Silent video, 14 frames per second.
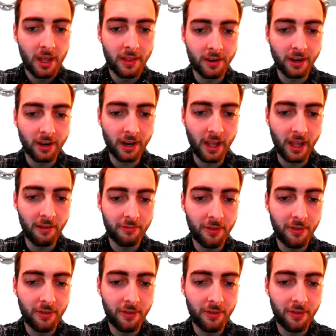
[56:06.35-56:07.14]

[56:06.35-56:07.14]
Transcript: And you're going to get